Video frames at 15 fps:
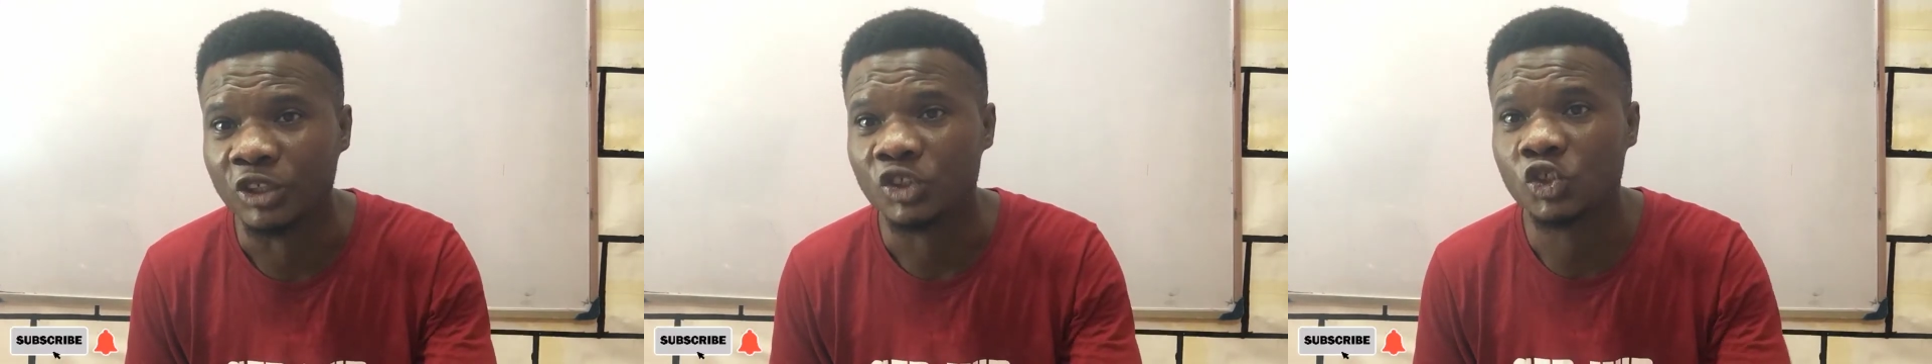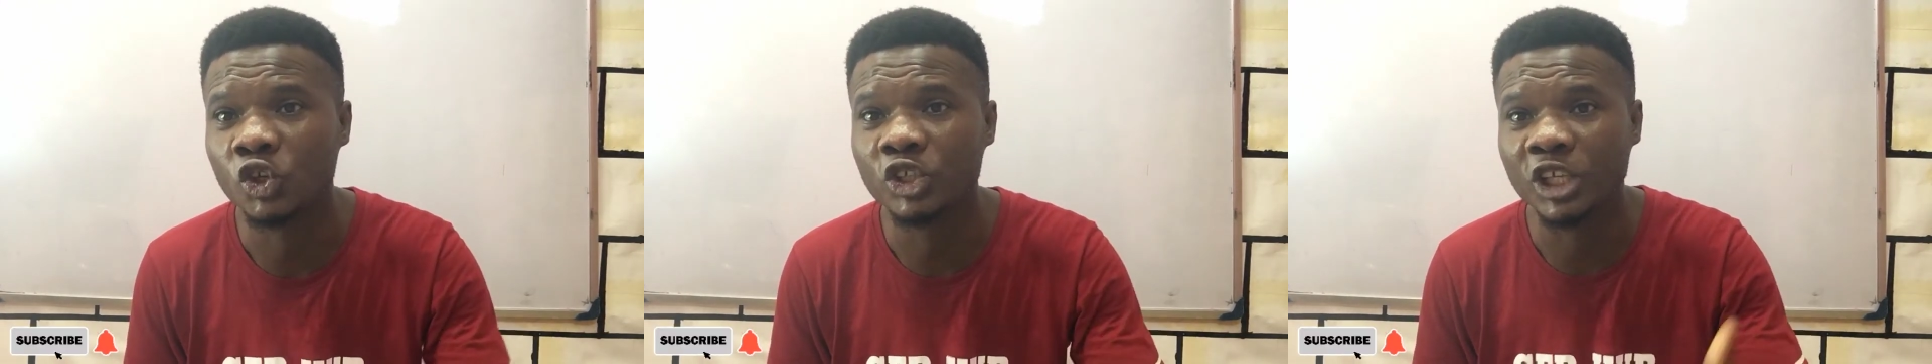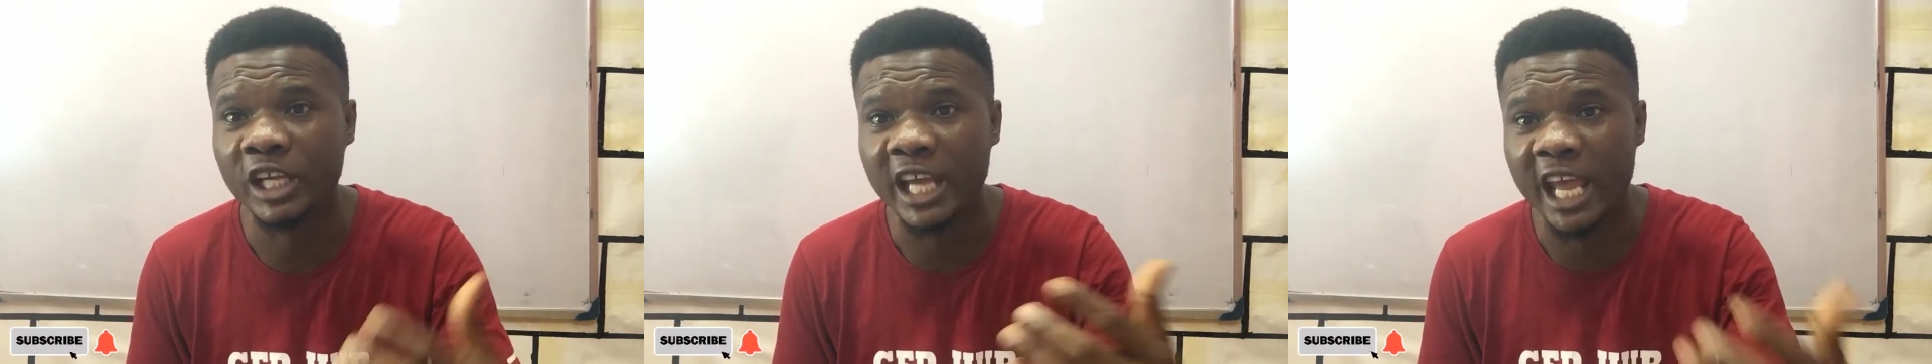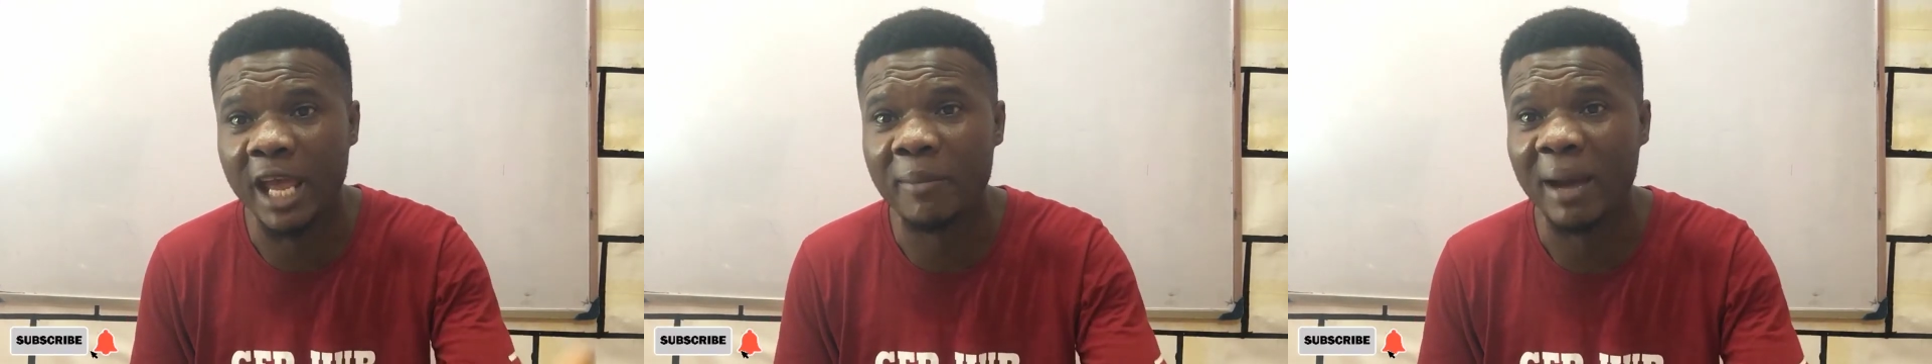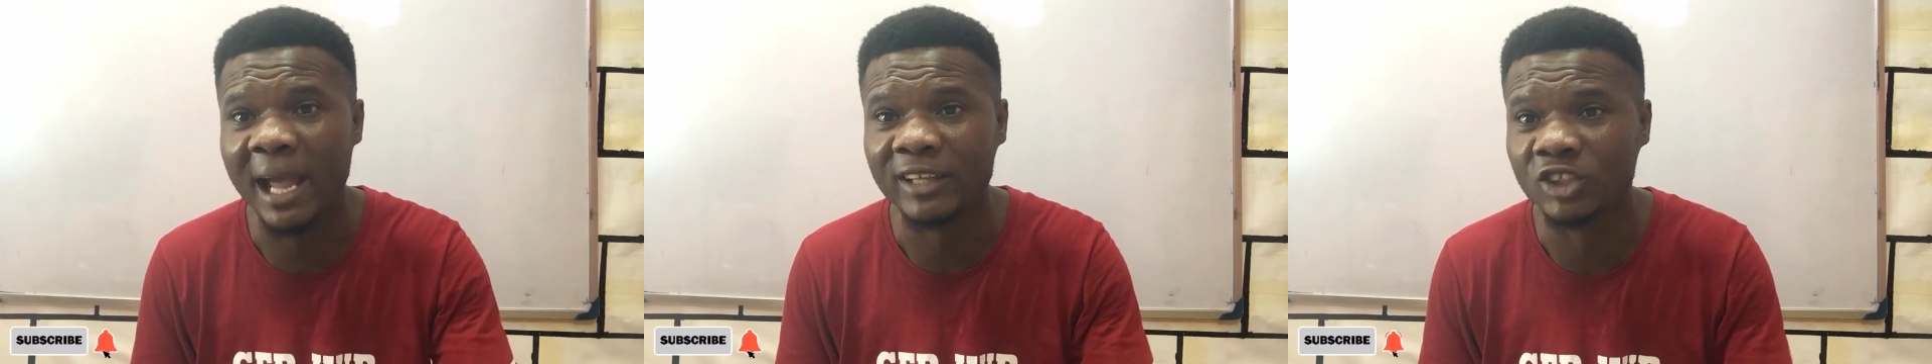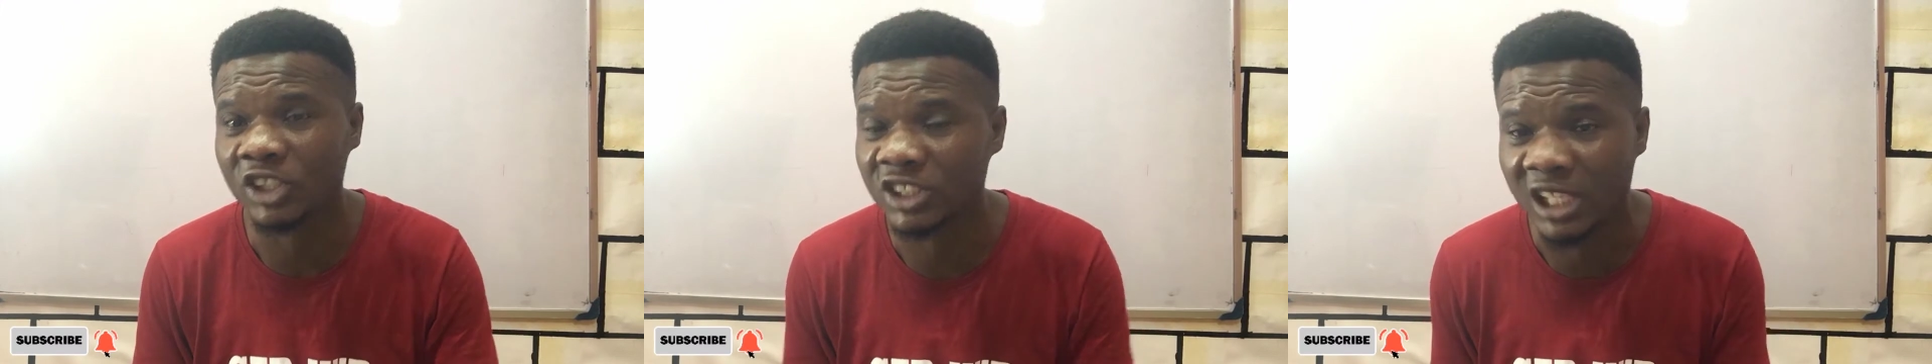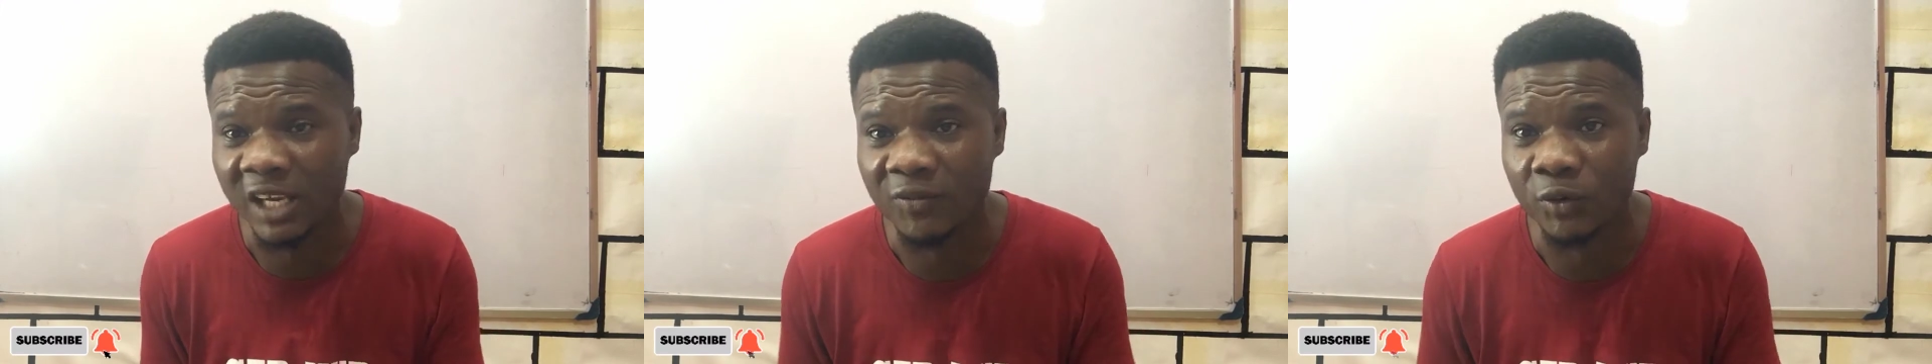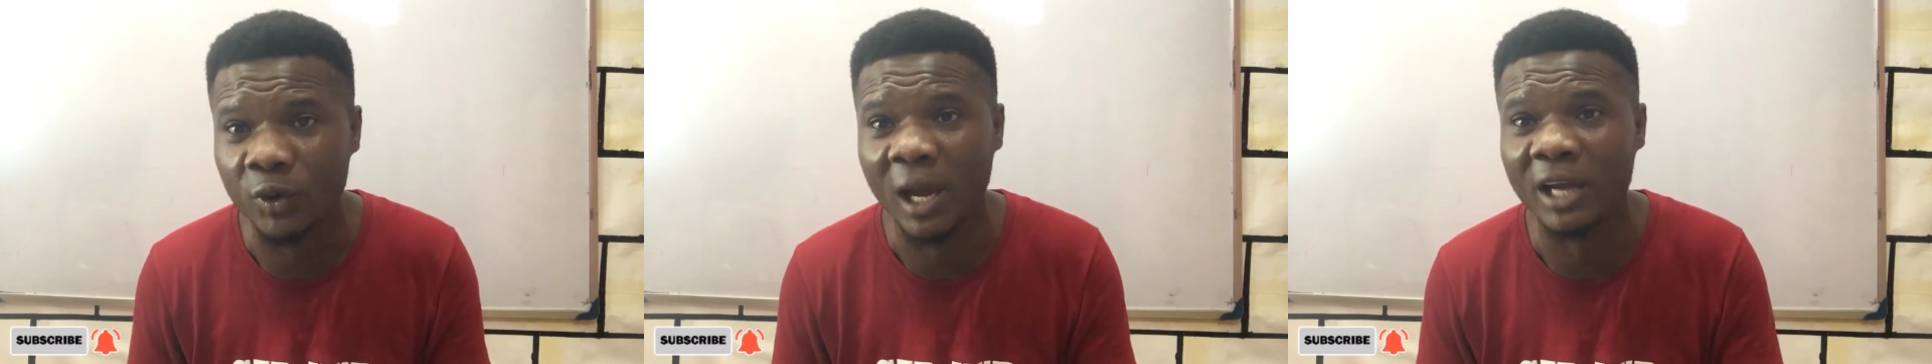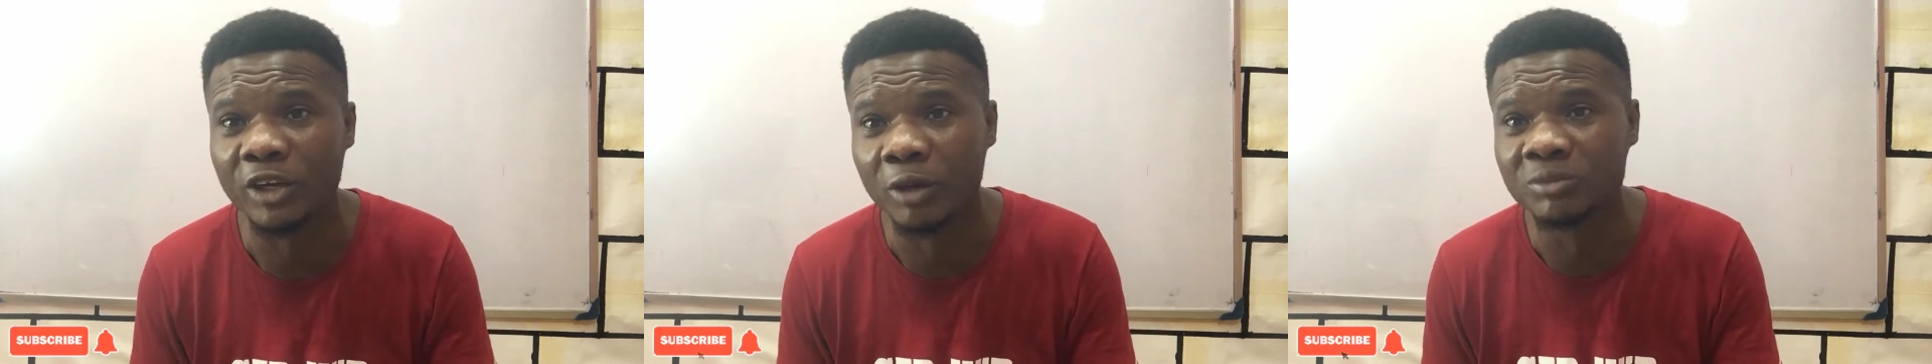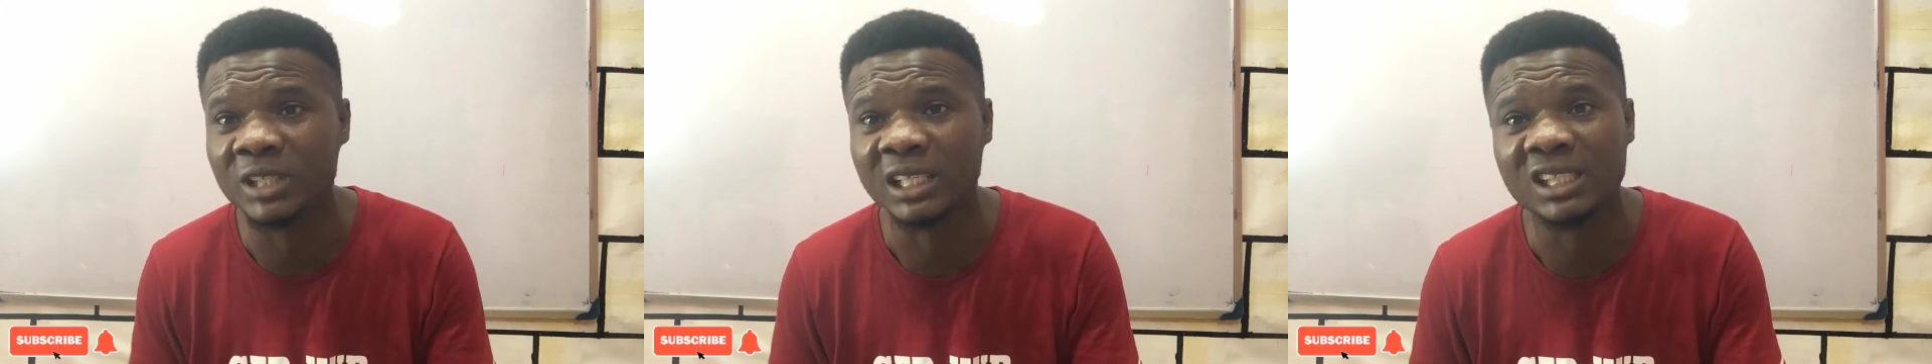So the aim I just gave you and the
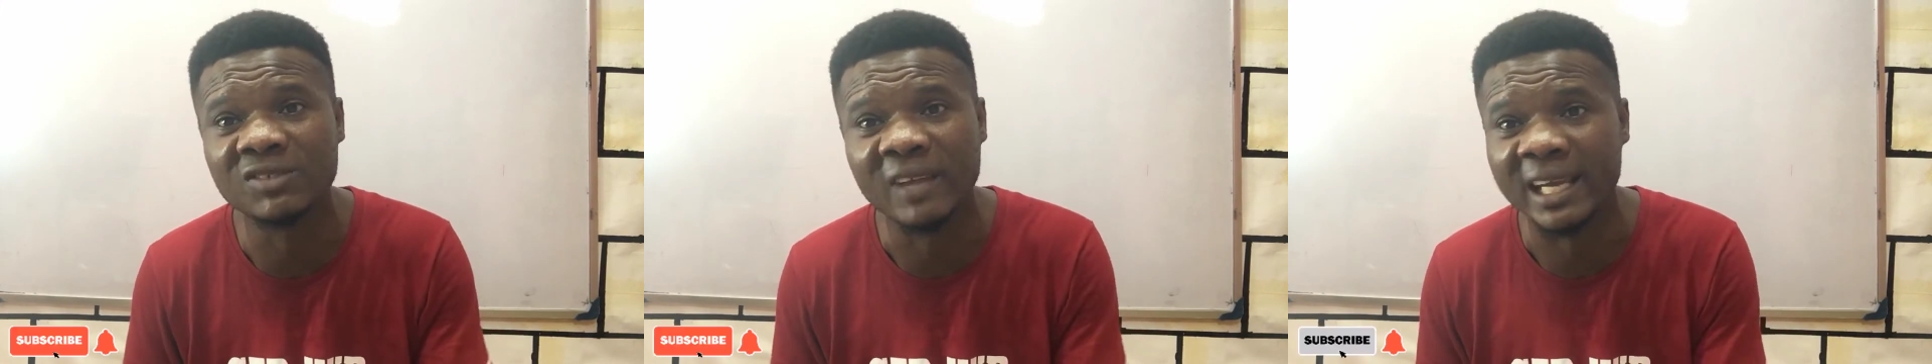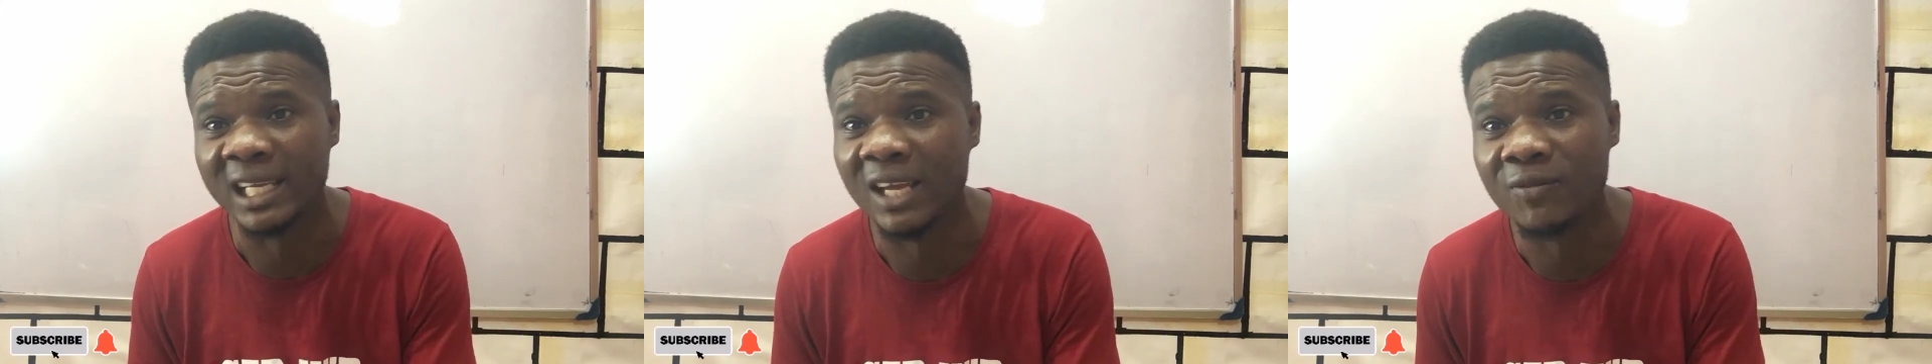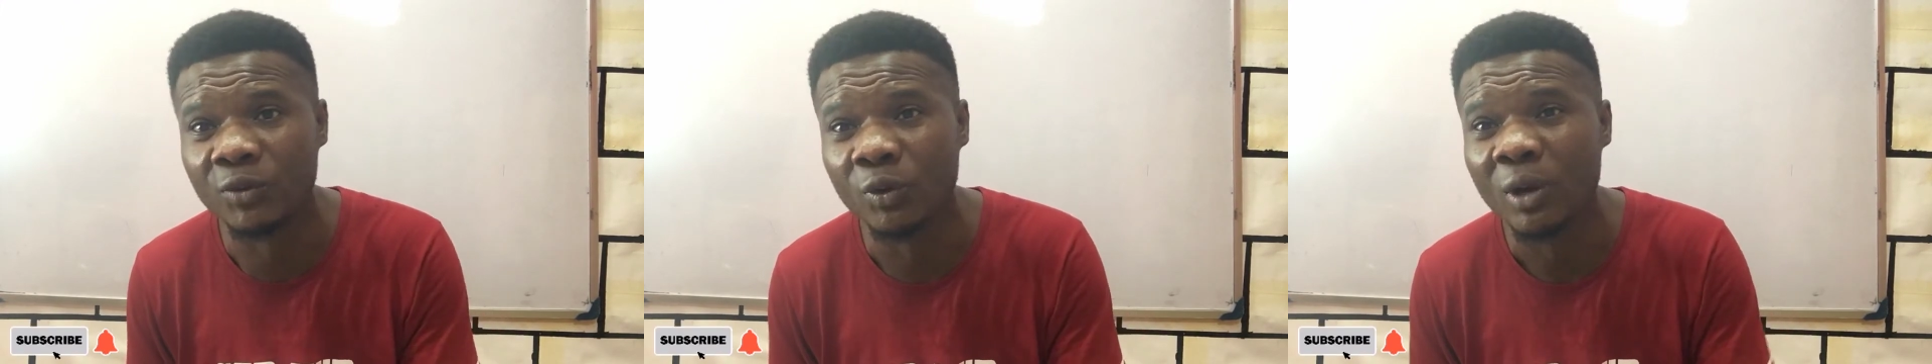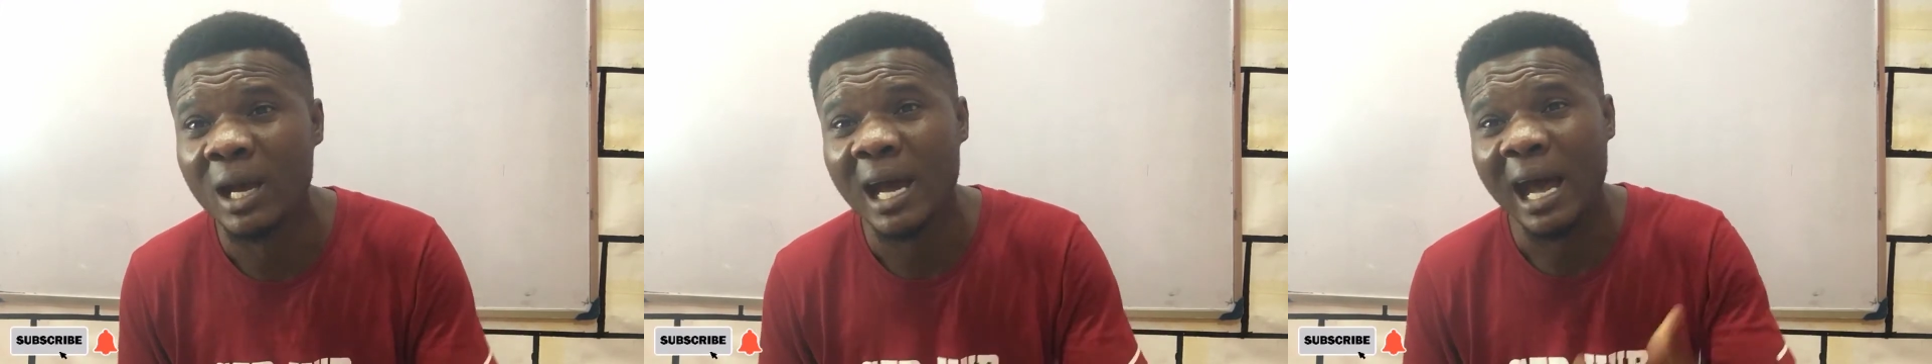objectives I gave you